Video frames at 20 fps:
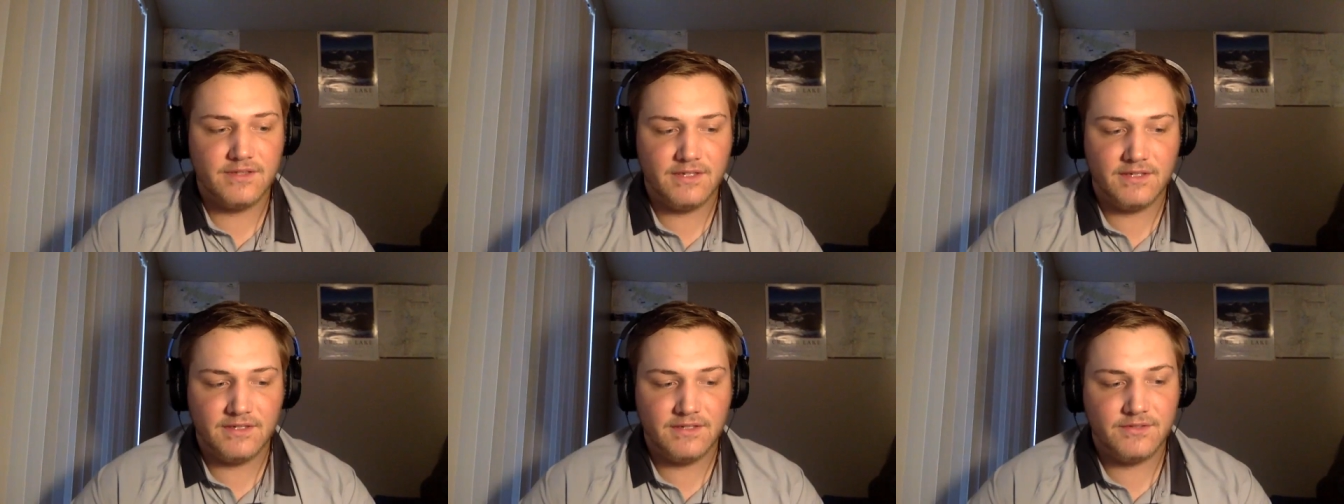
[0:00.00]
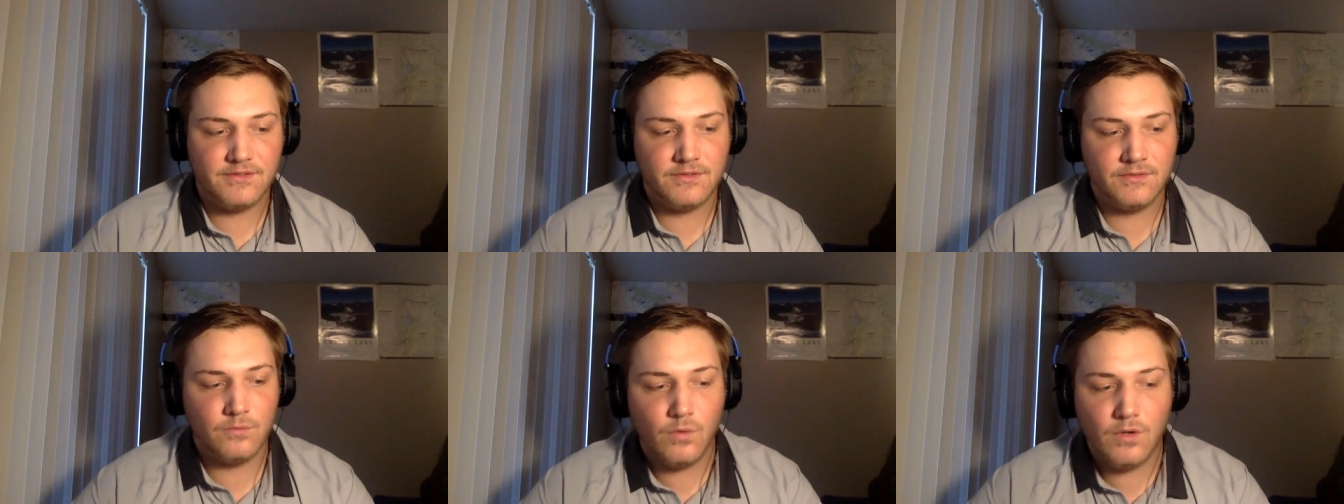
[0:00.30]
think
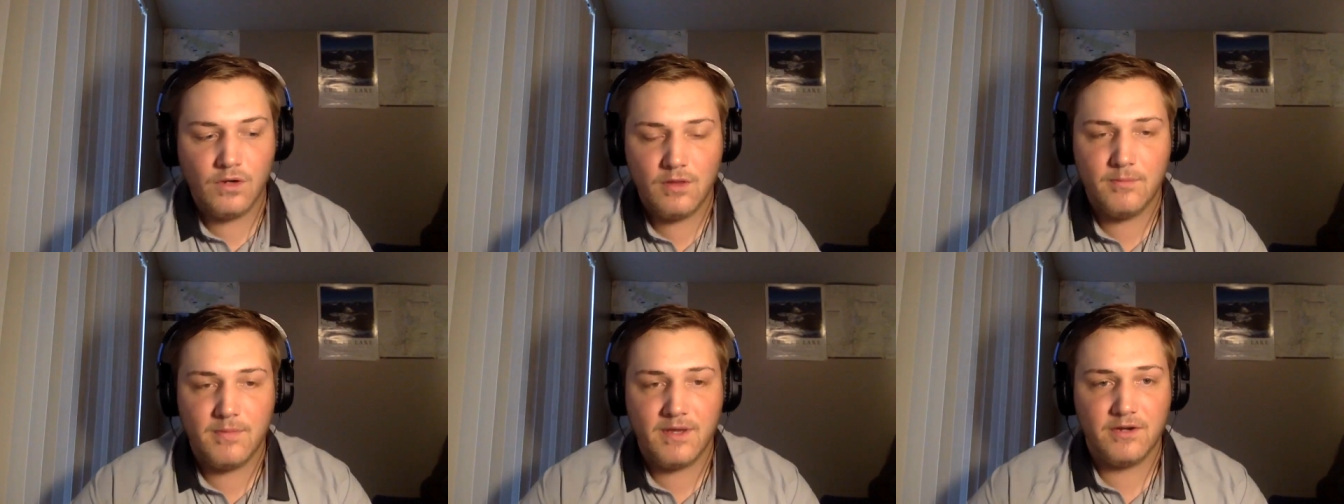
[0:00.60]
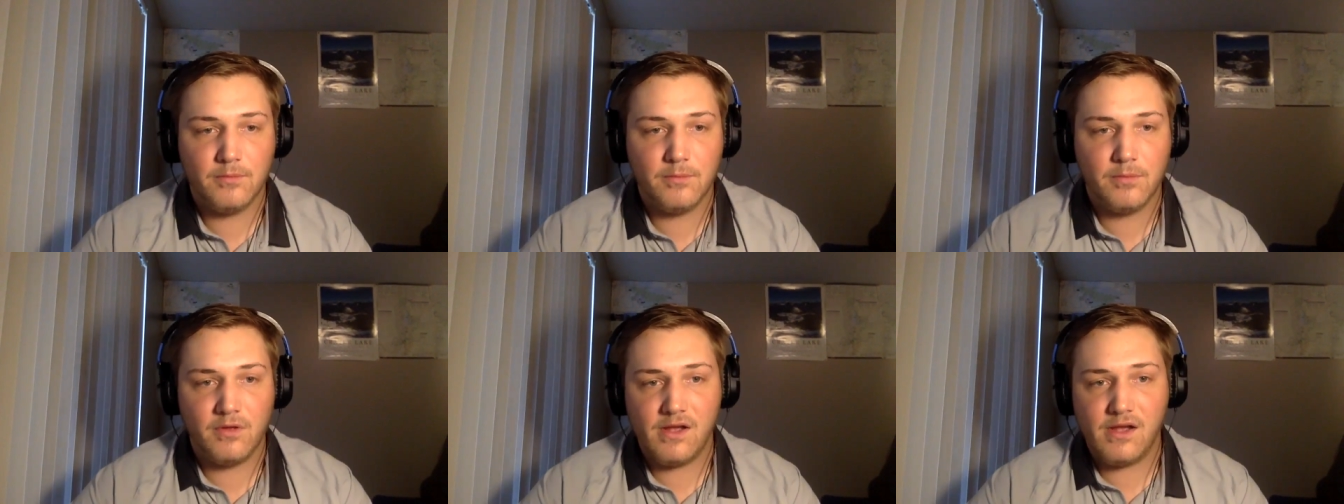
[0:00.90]
it's one of the
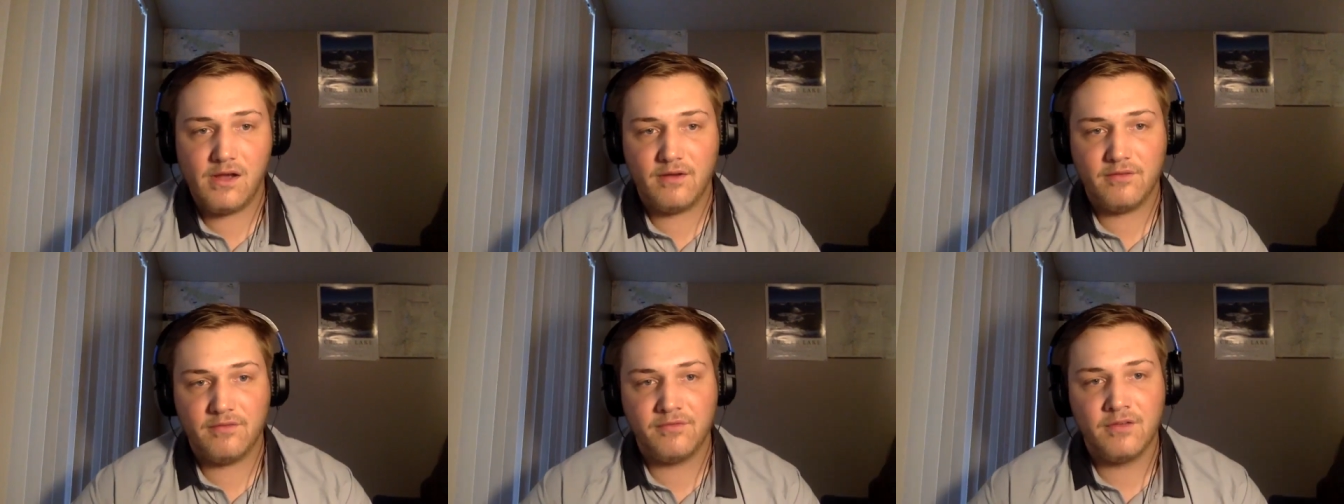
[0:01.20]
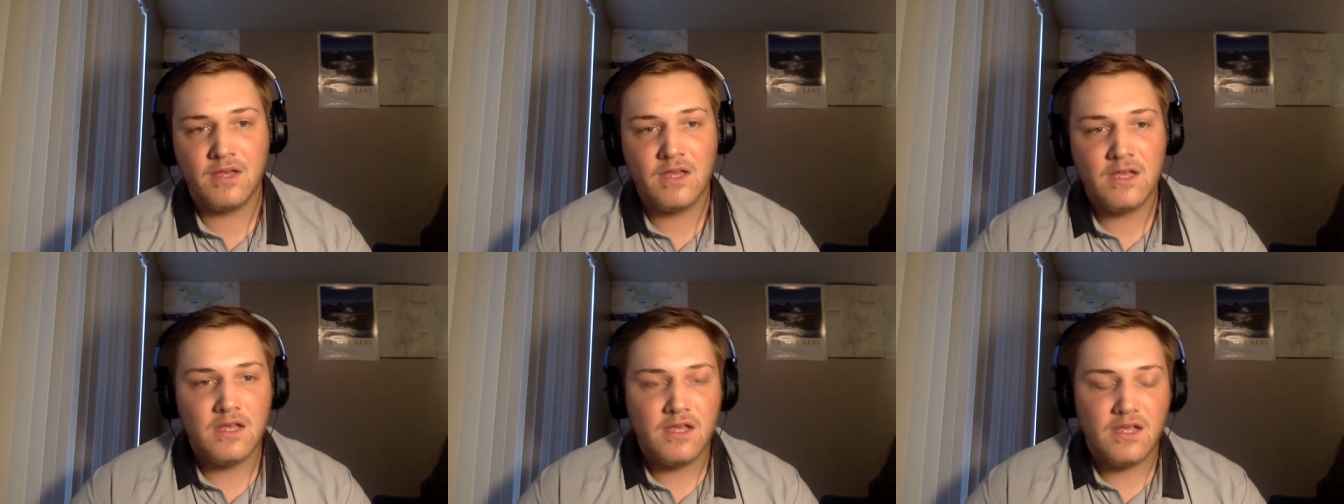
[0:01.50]
better playoff
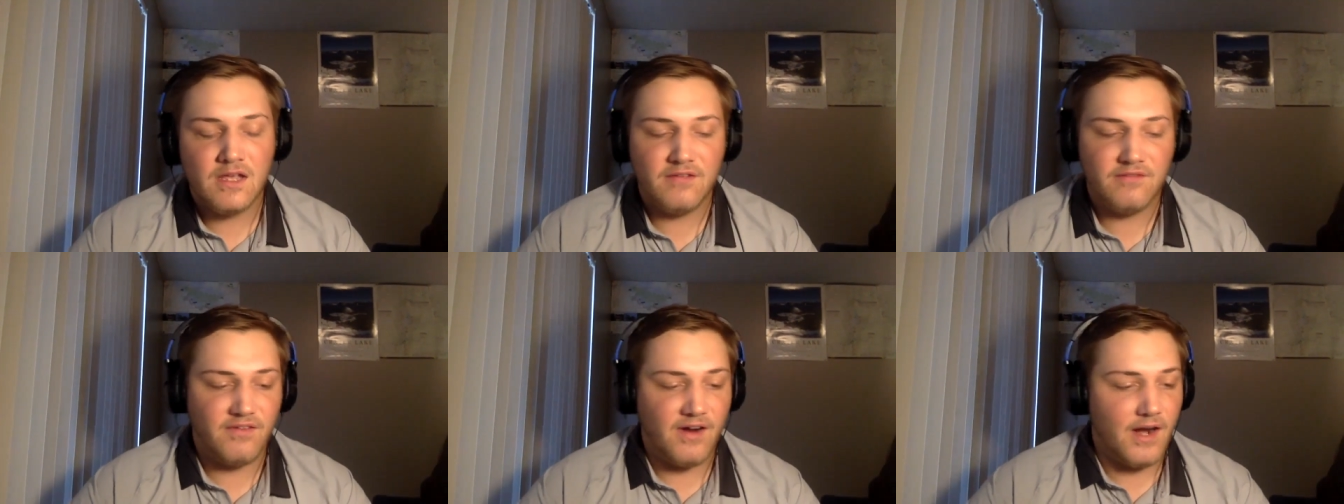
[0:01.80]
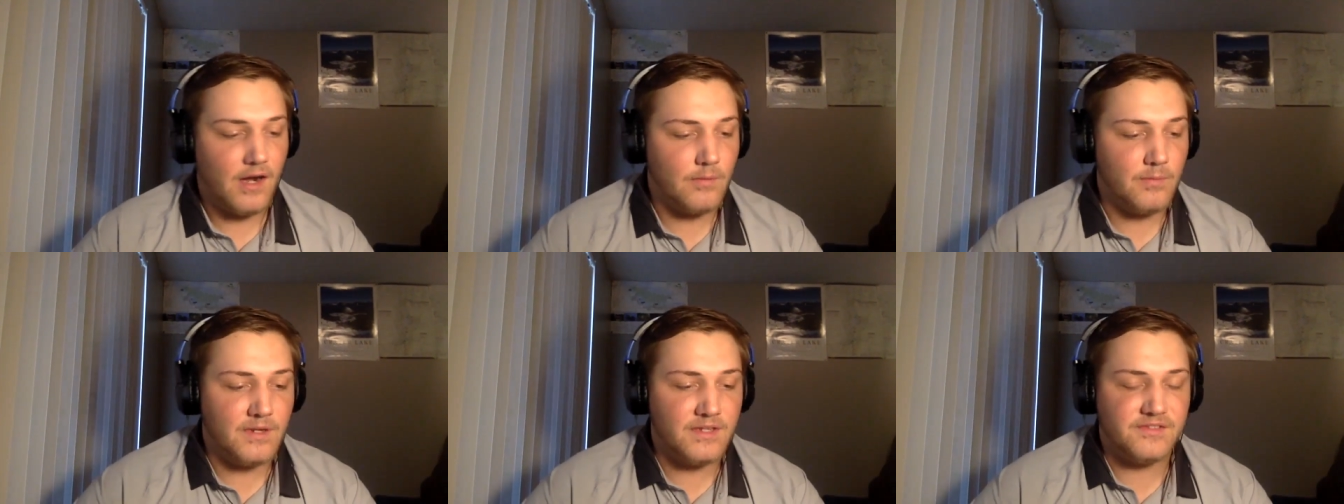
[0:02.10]

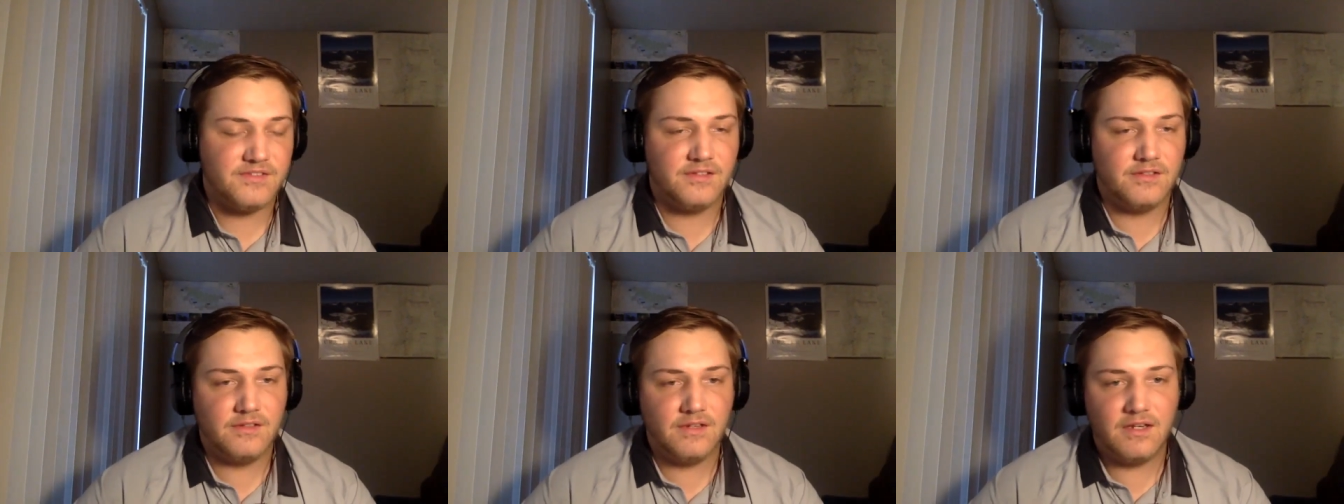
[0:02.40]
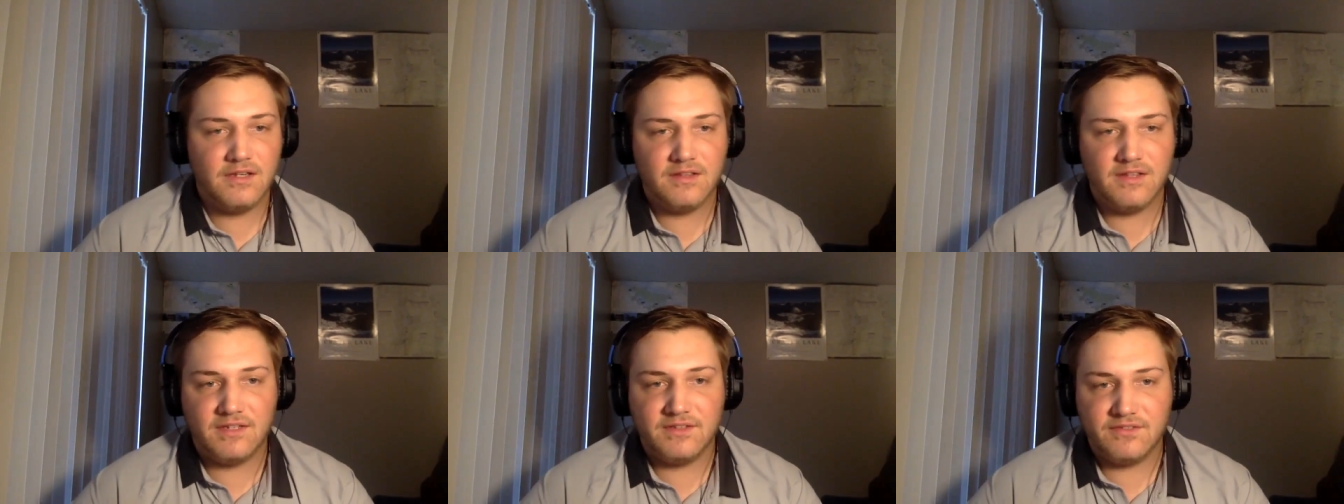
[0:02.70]
environments
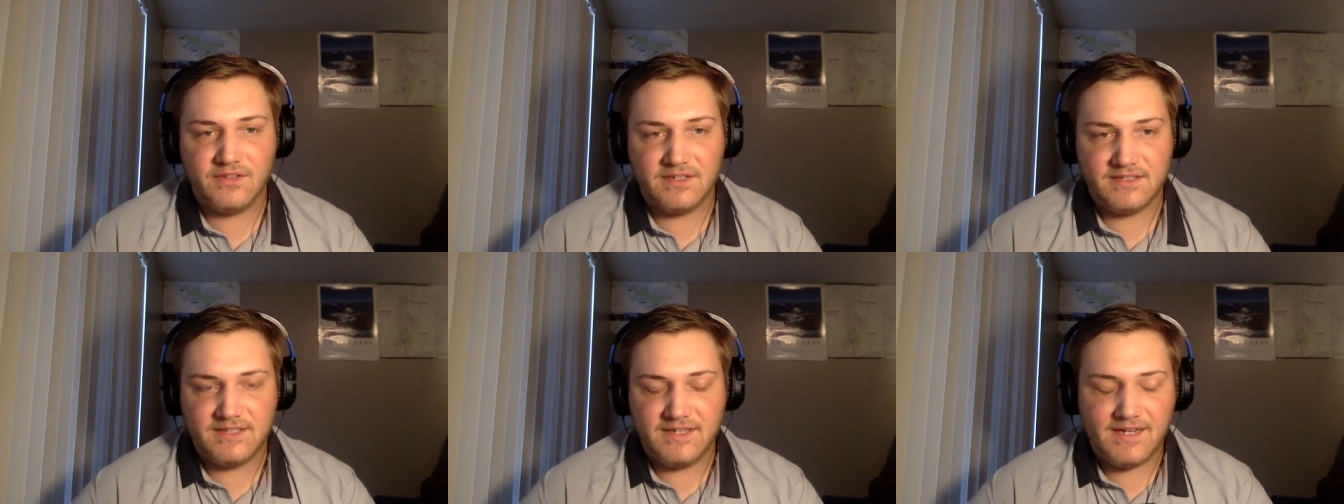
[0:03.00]
and things like